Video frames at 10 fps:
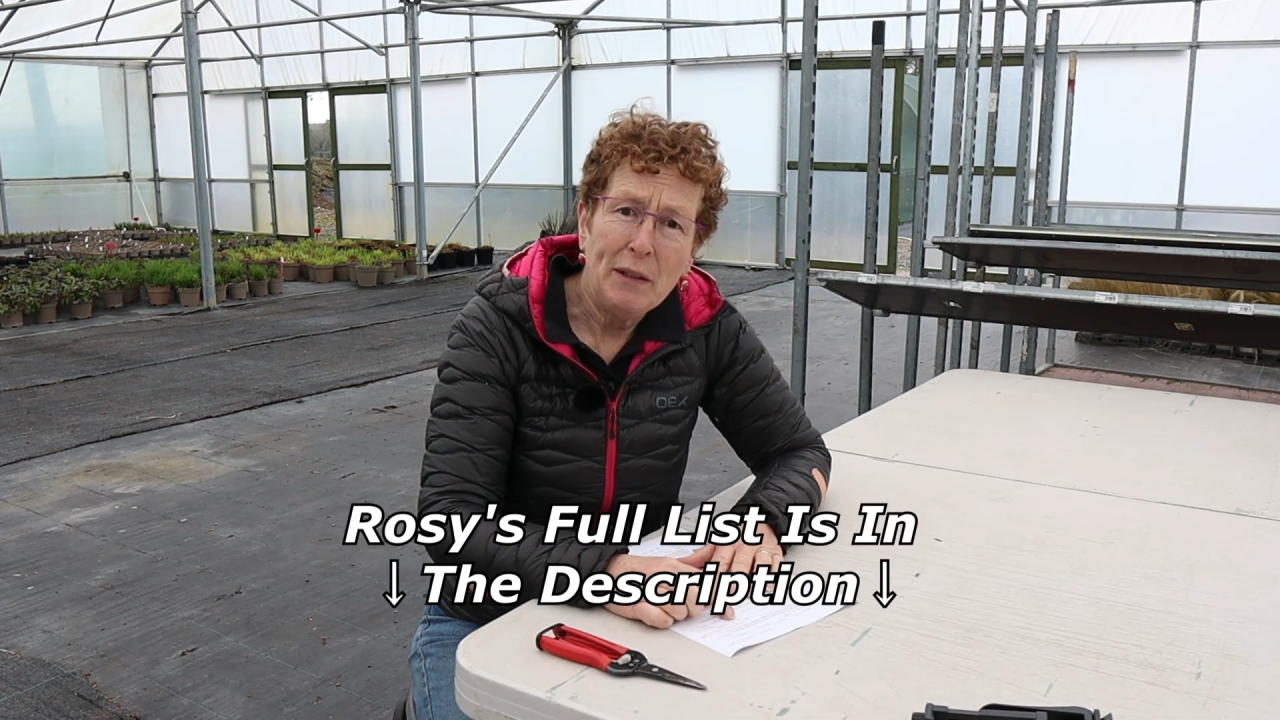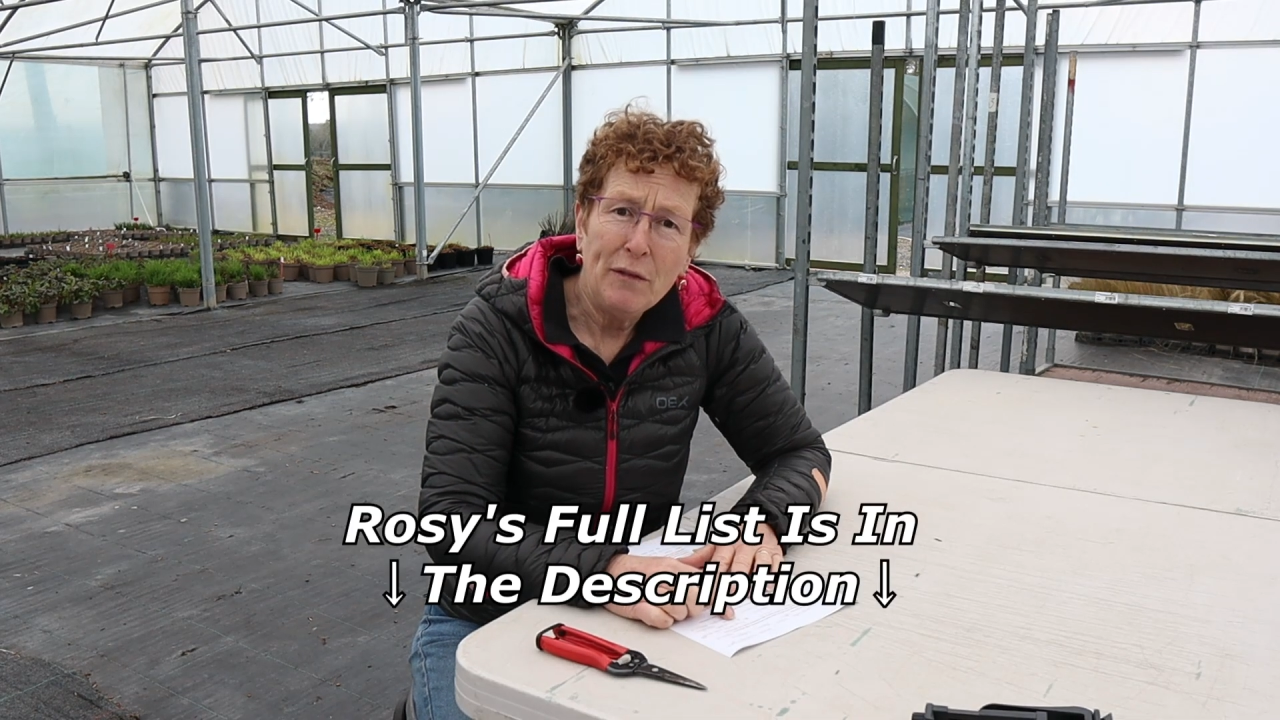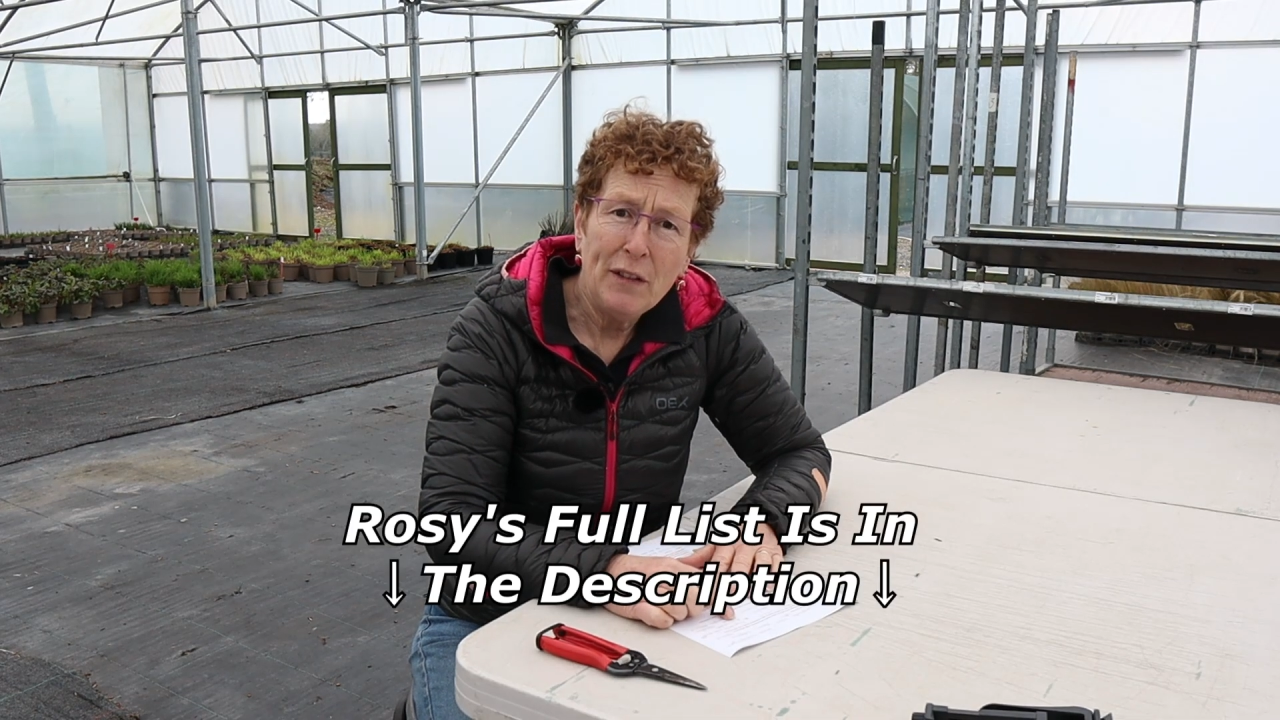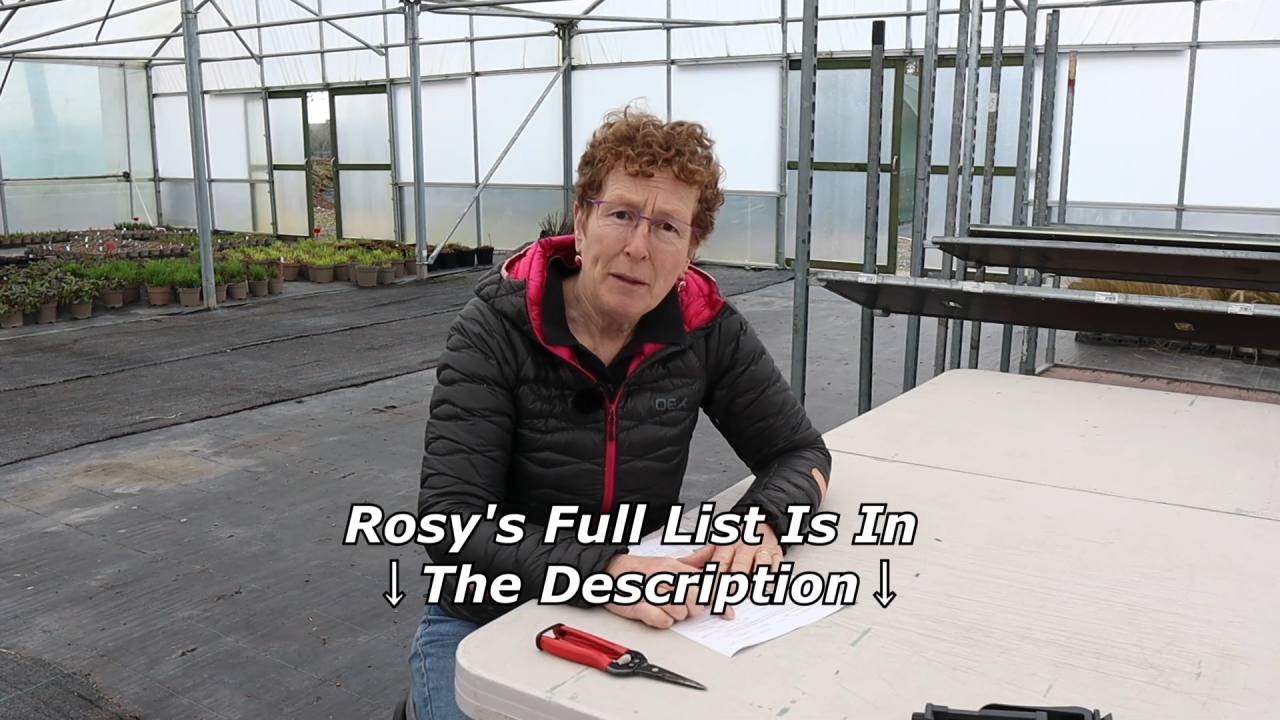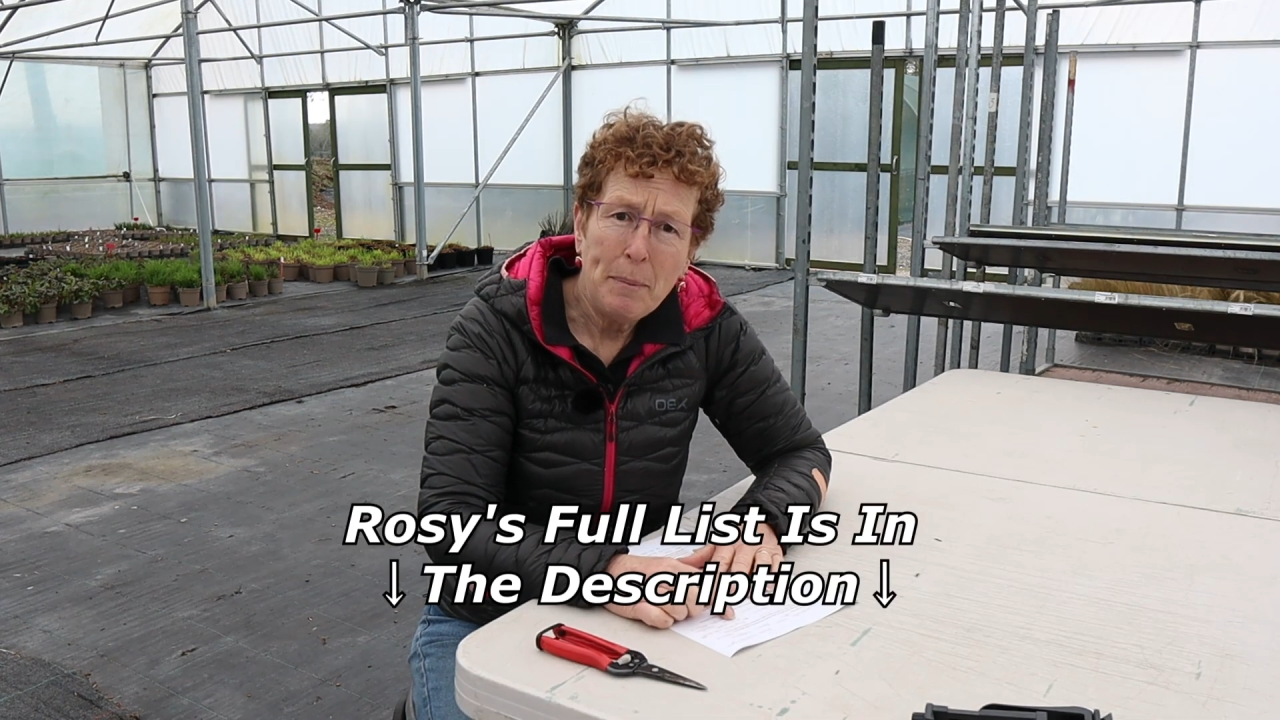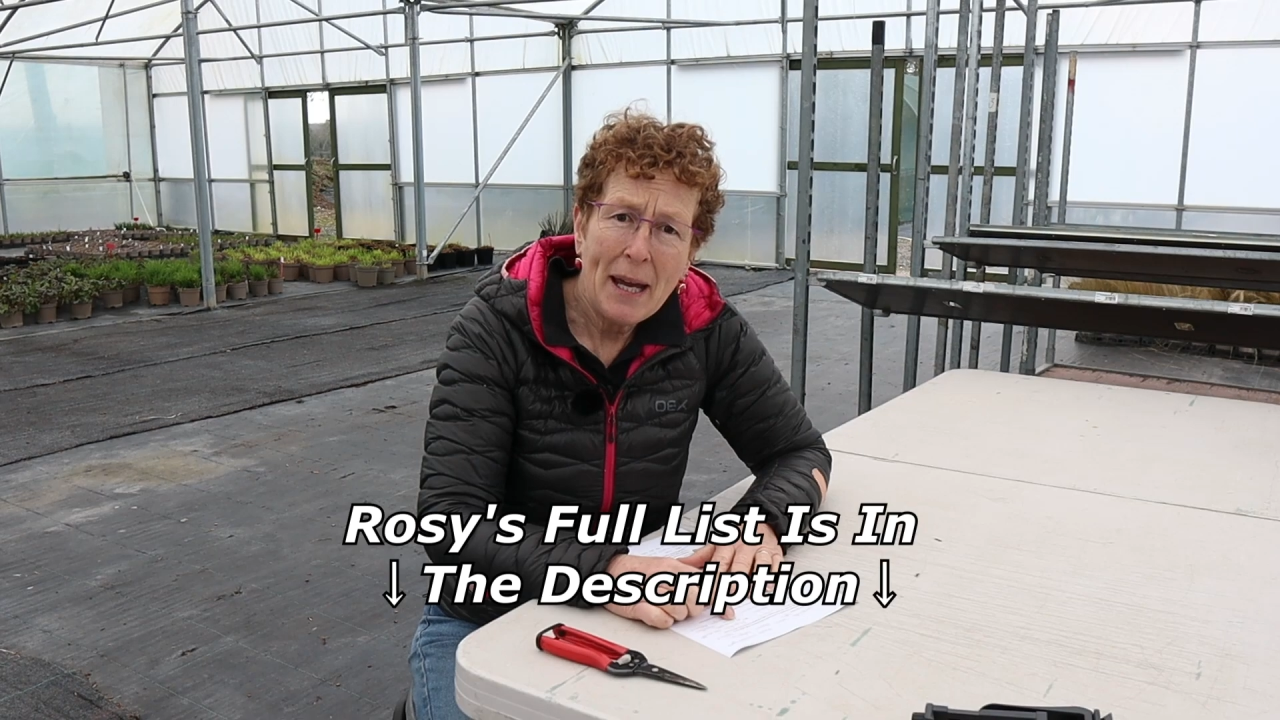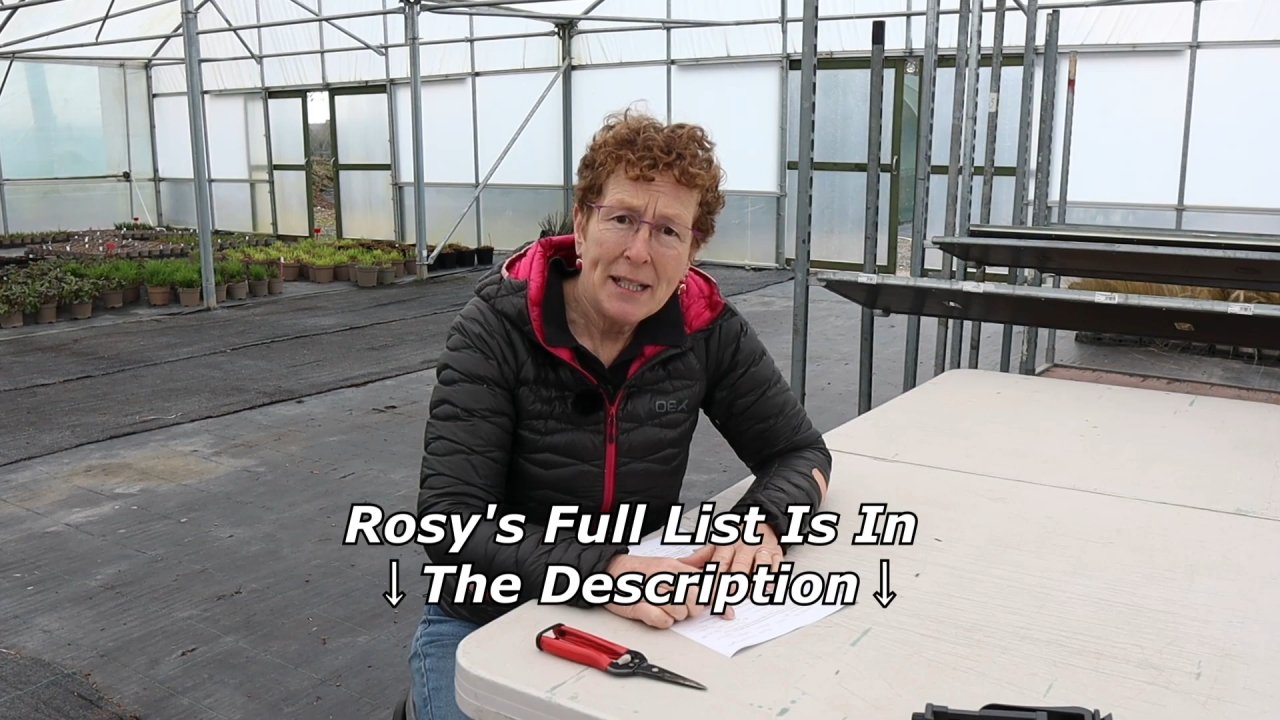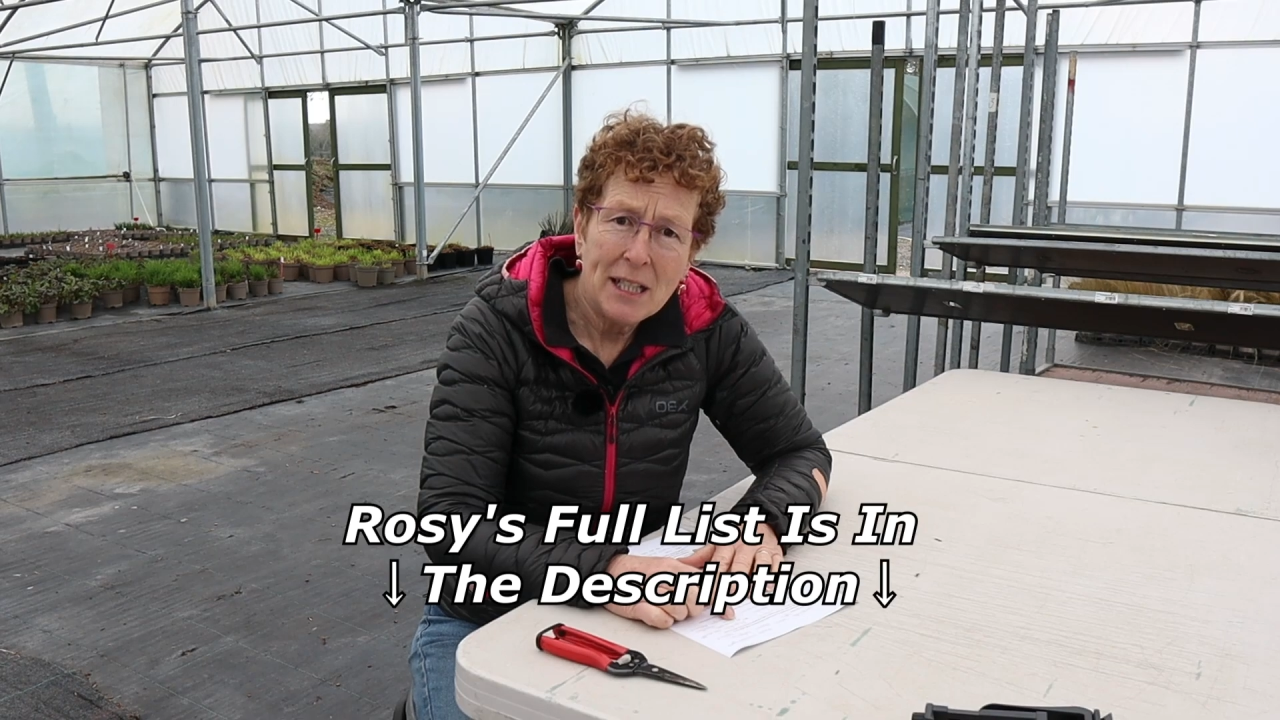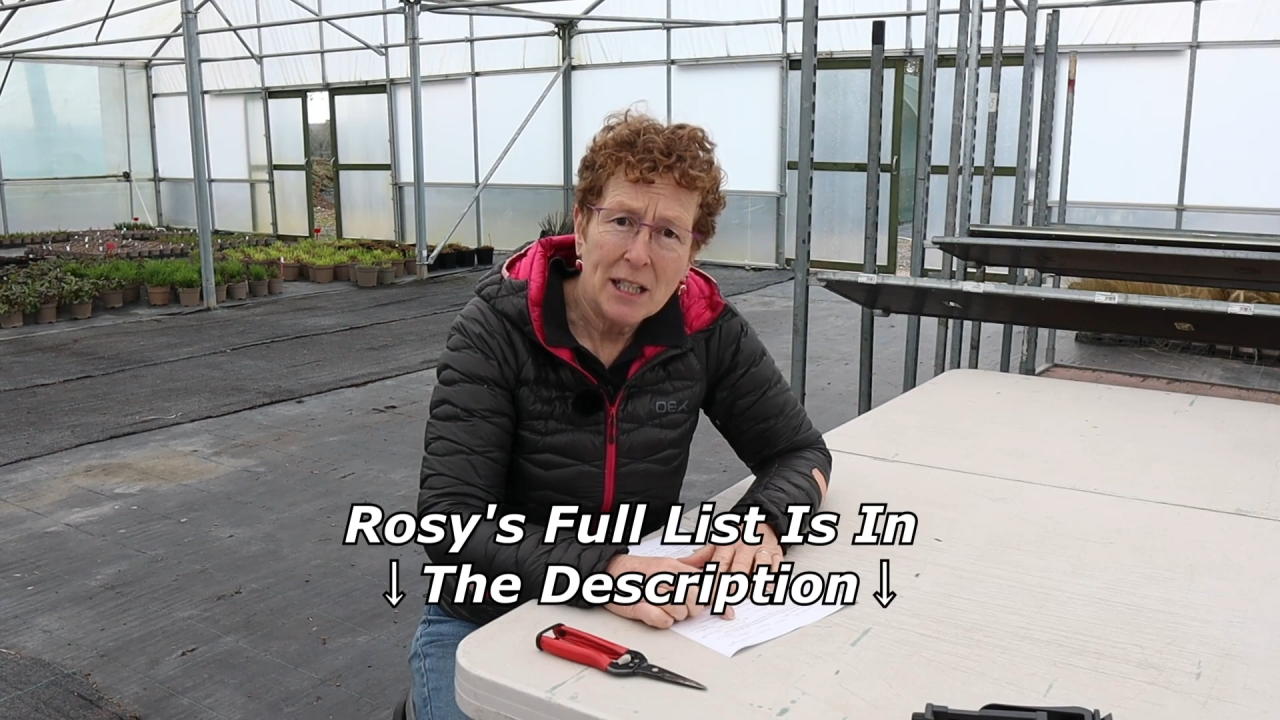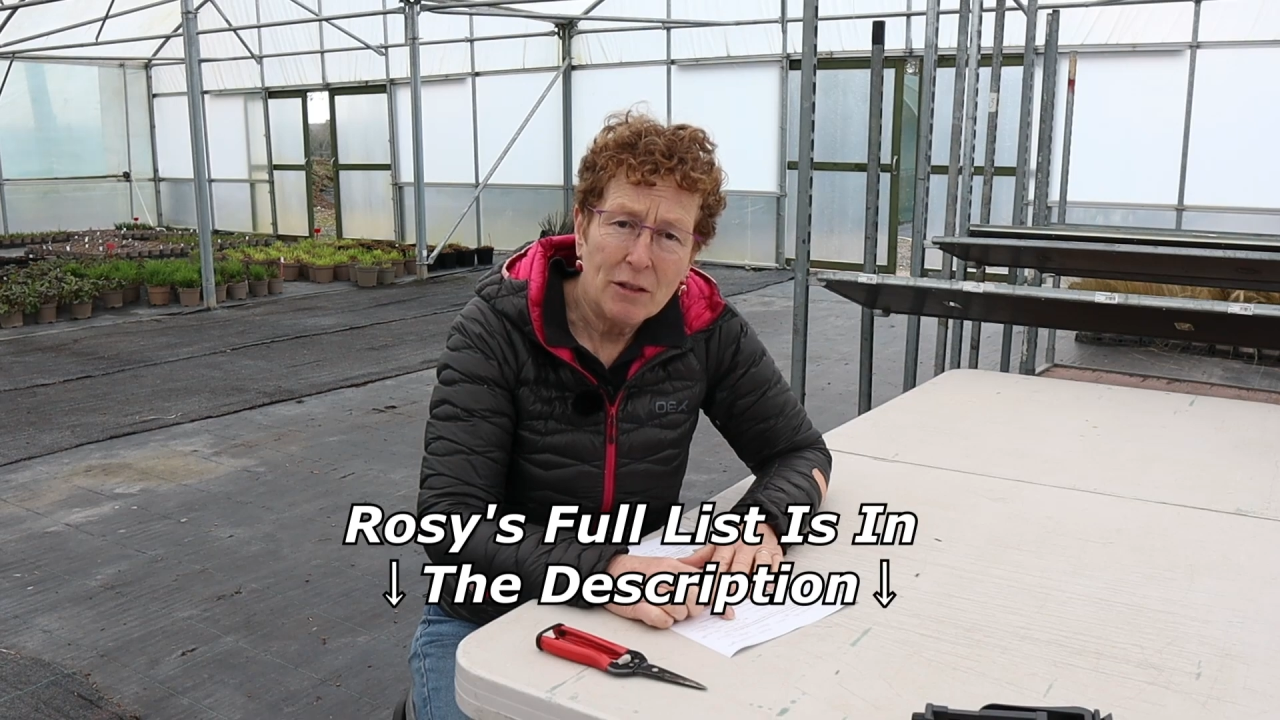
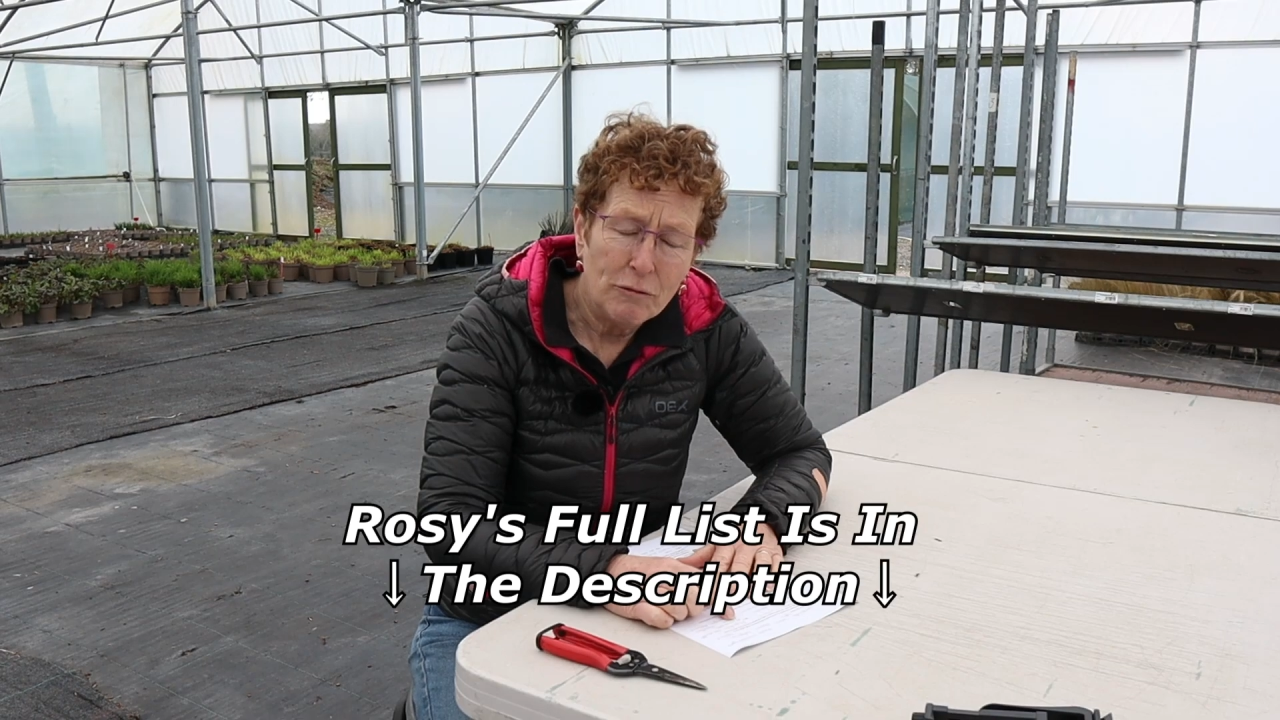Filipendula